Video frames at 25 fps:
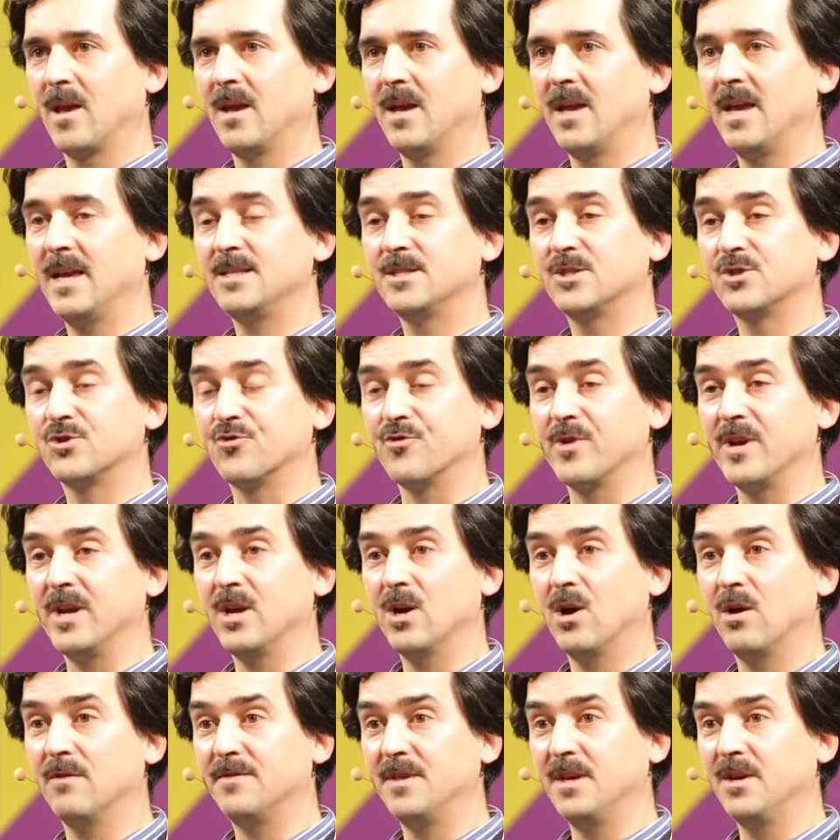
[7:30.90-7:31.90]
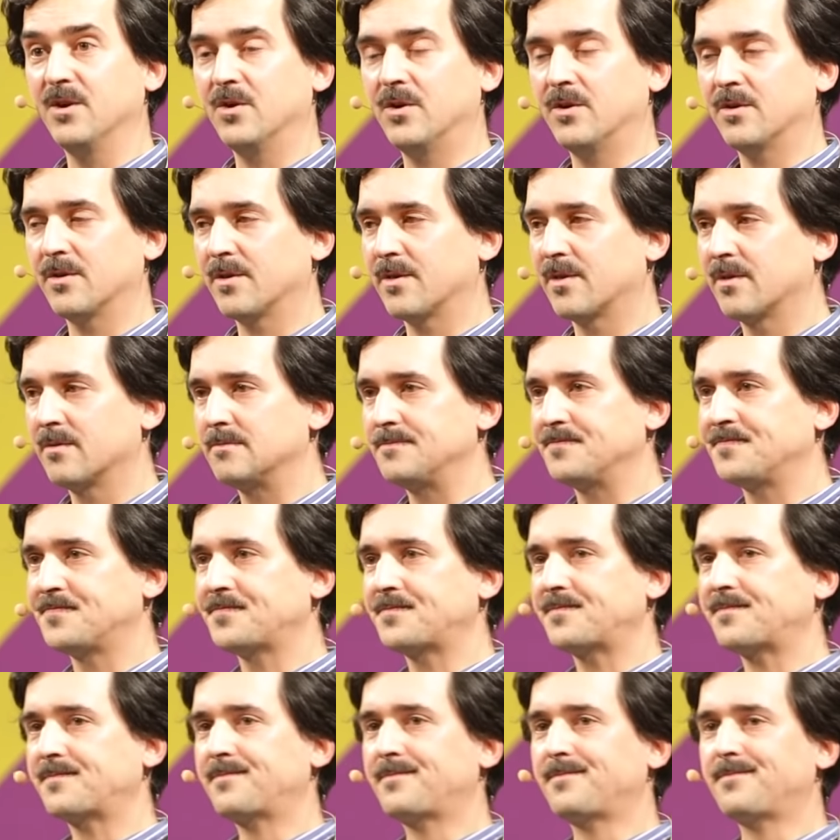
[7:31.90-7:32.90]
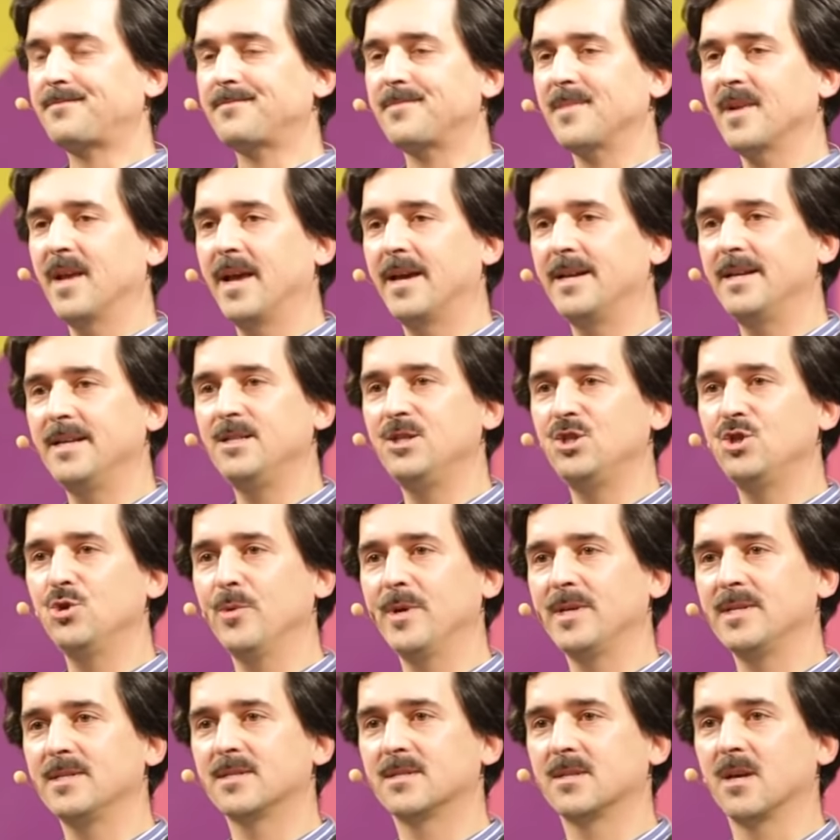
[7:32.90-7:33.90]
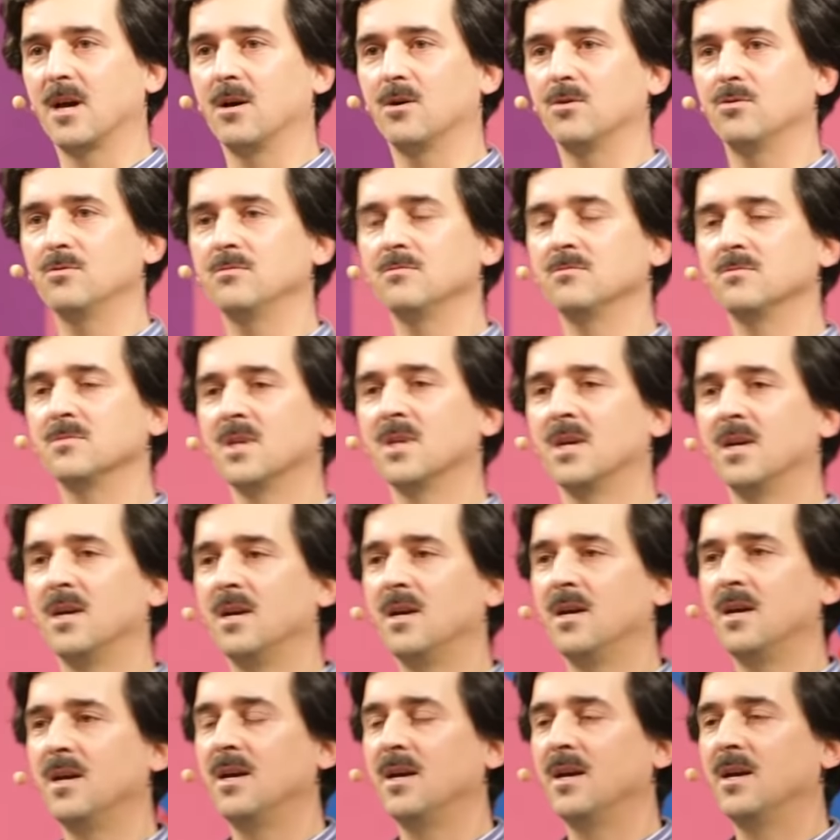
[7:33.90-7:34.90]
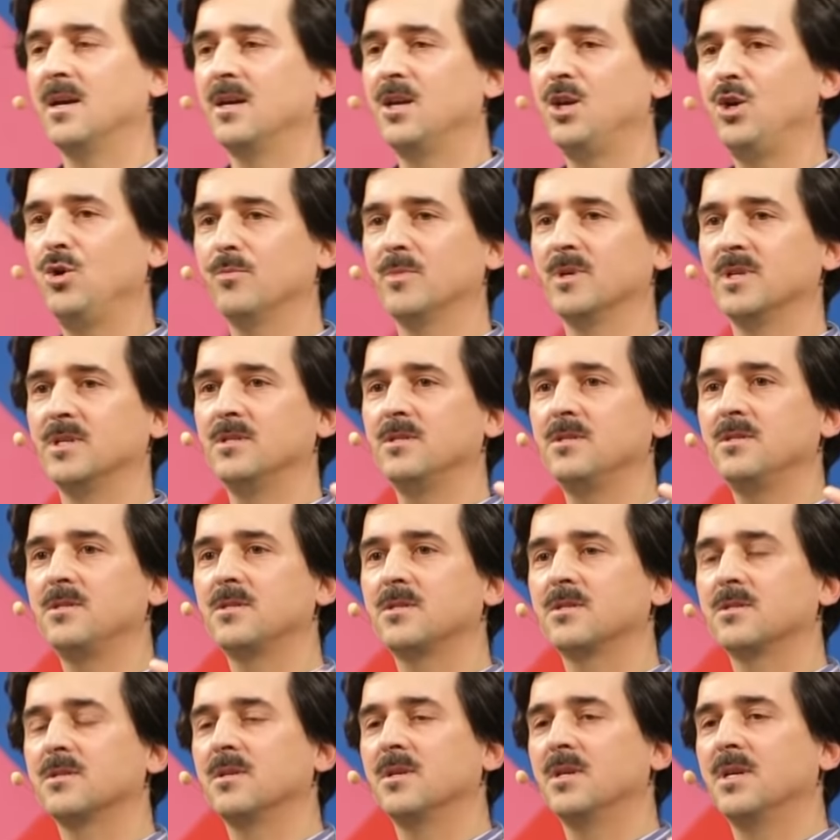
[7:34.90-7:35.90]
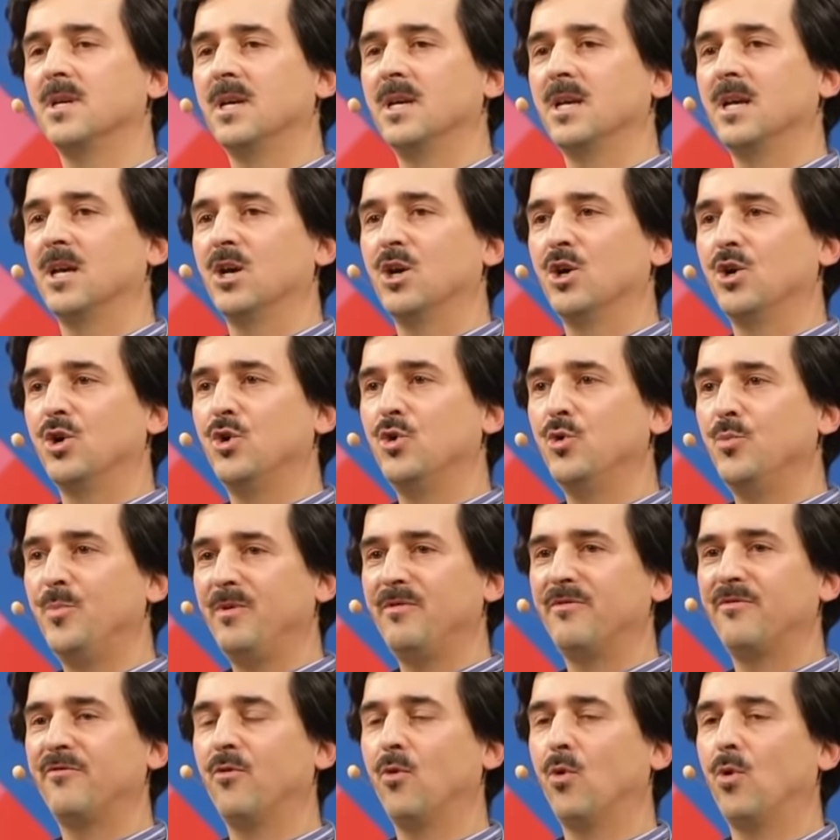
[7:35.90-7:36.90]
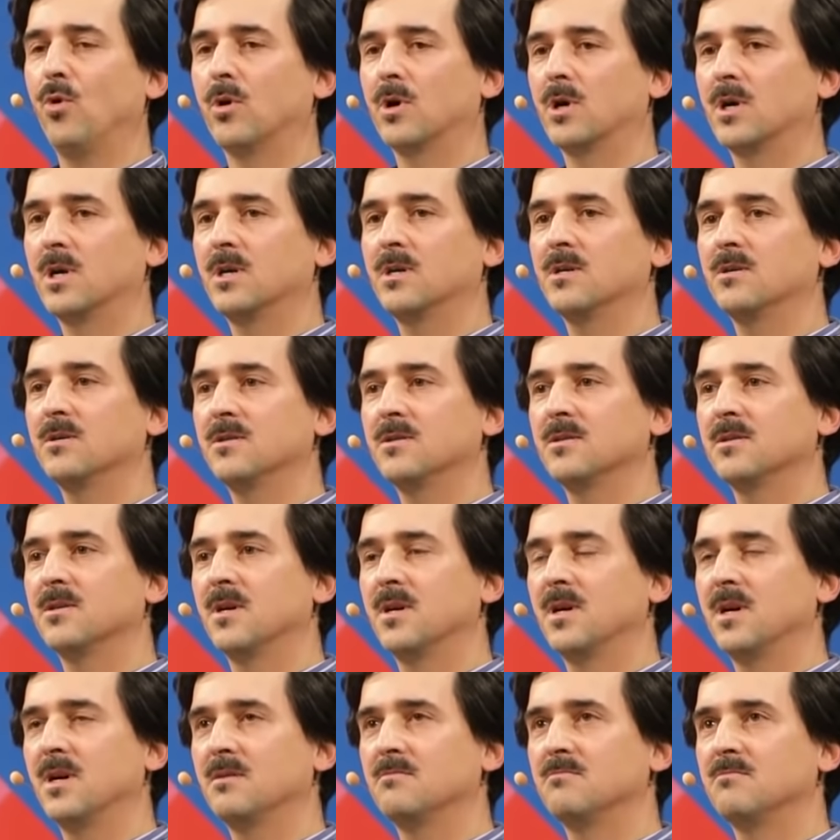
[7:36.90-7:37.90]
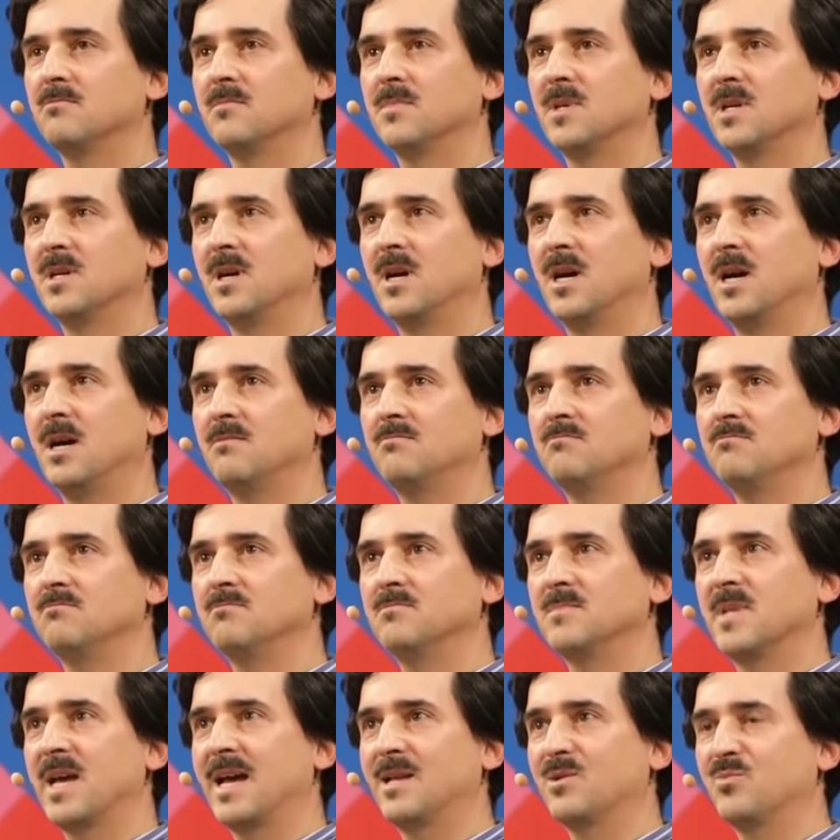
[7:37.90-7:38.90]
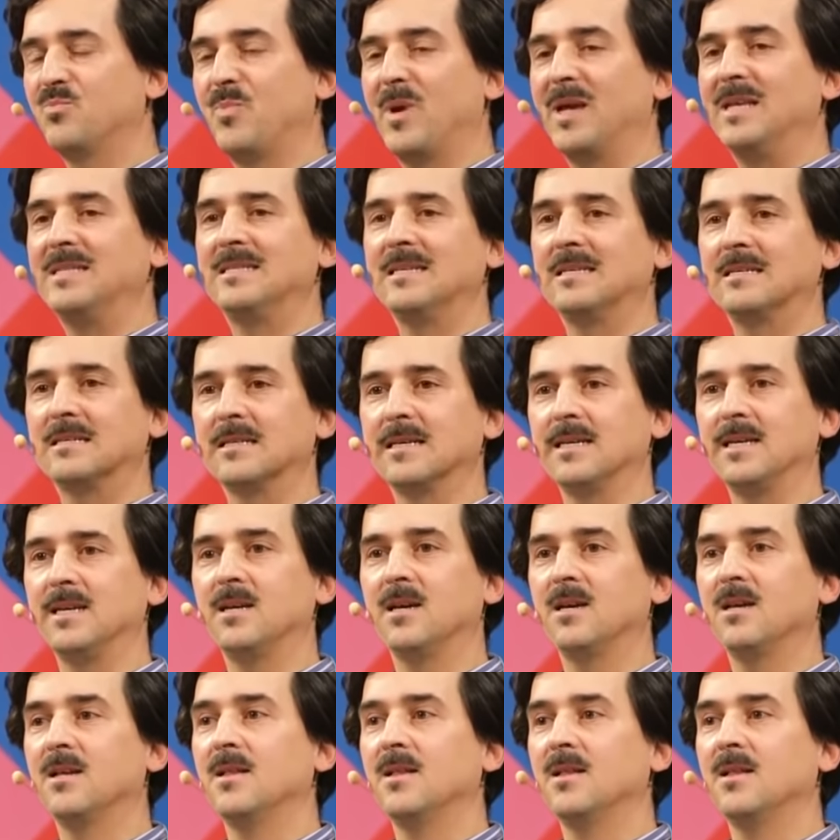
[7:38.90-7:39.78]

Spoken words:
history of the Earth. And in doing so, humans who before had basically